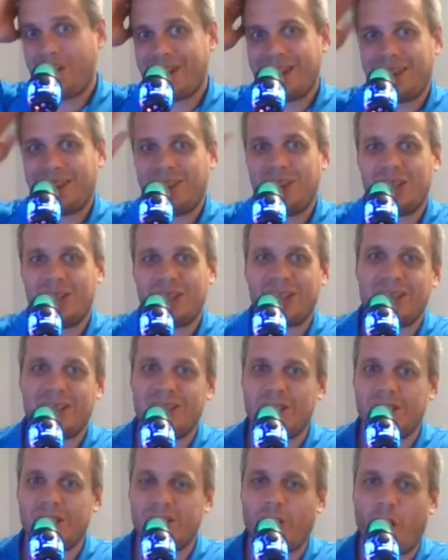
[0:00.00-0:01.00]
this is
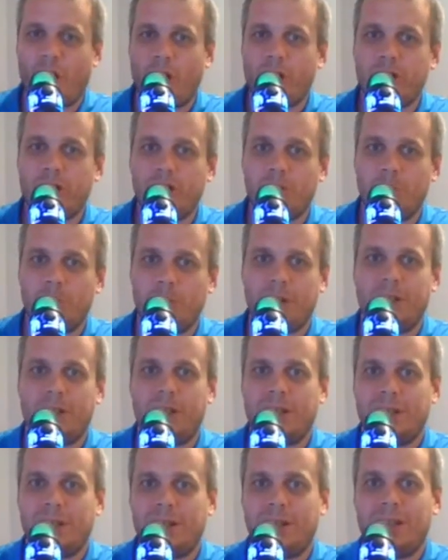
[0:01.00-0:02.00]
his argument.
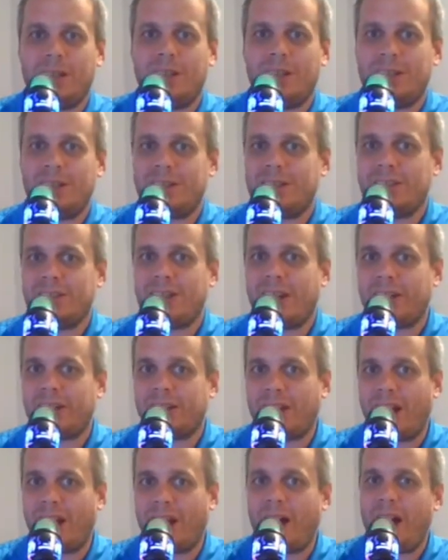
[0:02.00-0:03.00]
This is like
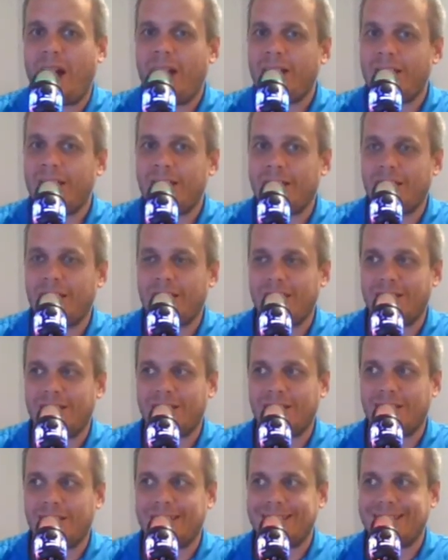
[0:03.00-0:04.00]
the
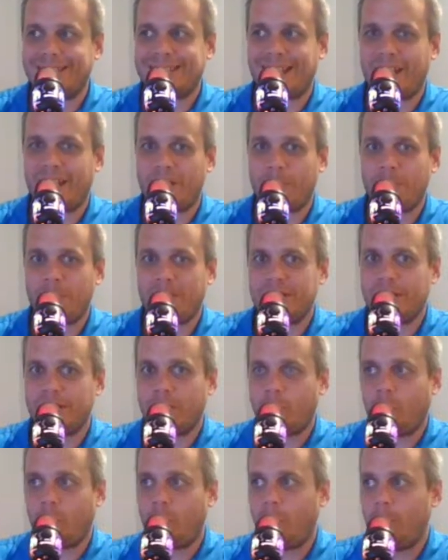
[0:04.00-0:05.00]
centerpiece of the
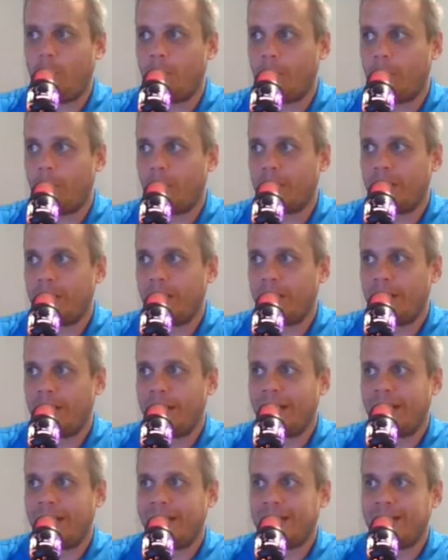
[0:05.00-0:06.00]
whole book.
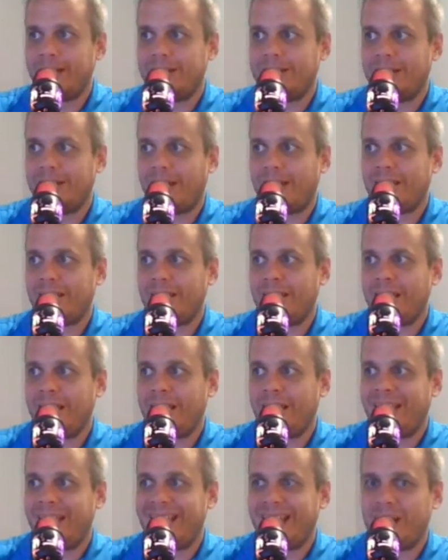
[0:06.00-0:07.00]
He's saying
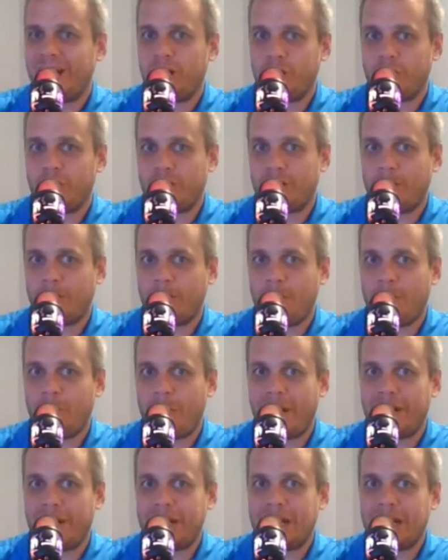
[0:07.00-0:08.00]
interest in
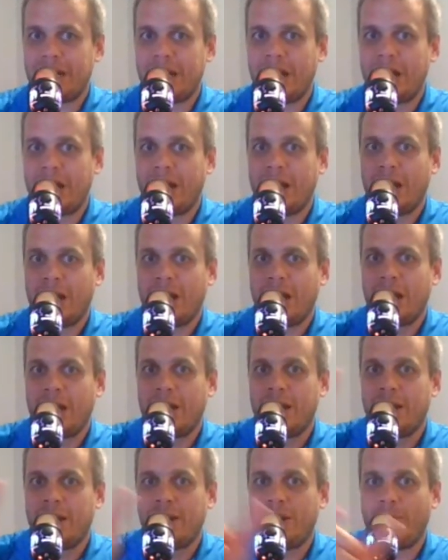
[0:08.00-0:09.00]
money
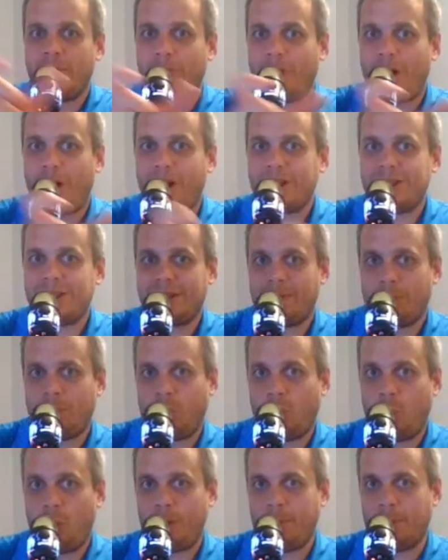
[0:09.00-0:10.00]
defines
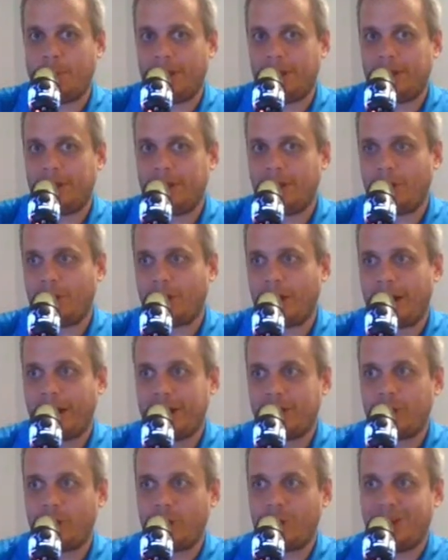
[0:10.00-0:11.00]
employment. Okay,
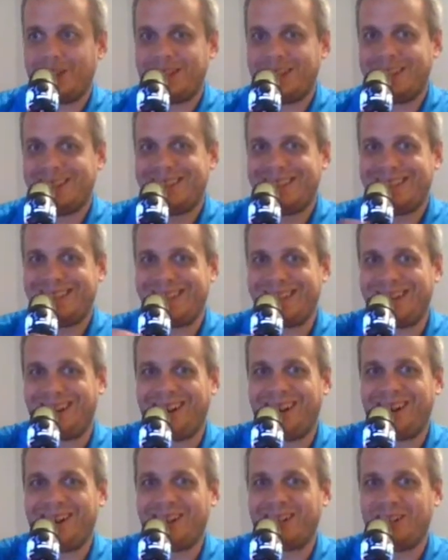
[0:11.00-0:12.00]
so this is the
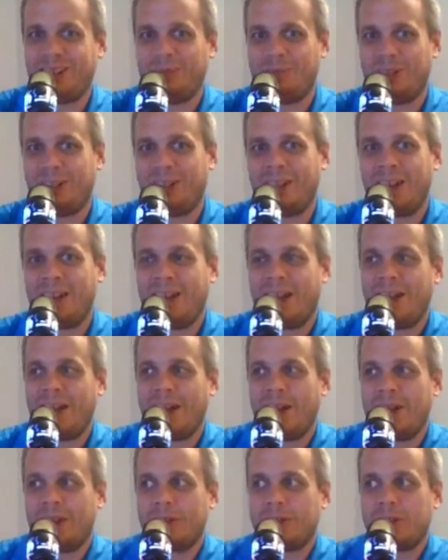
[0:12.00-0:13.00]
argument.
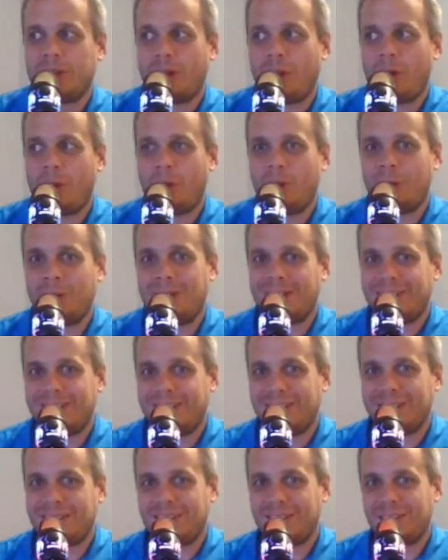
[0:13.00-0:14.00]
So
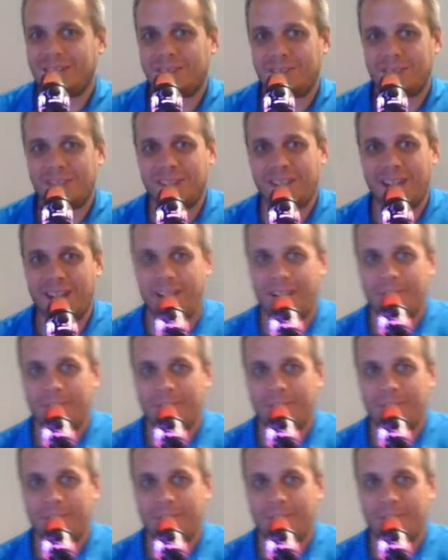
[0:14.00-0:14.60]
yeah.